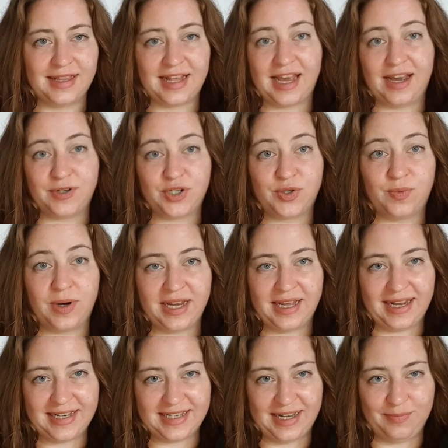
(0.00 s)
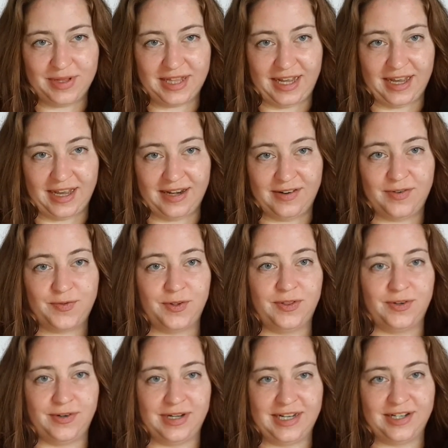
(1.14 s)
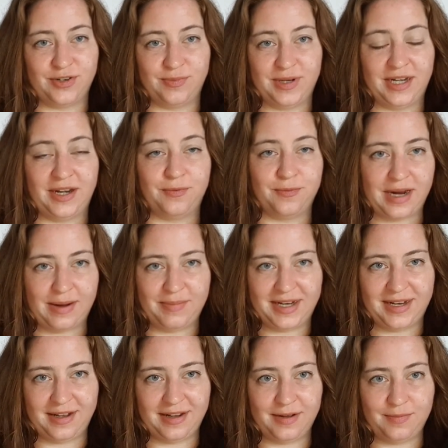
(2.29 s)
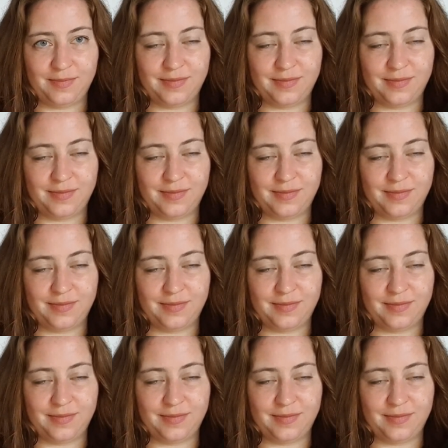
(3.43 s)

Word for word: I have a 28 day plan for learning German rapidly.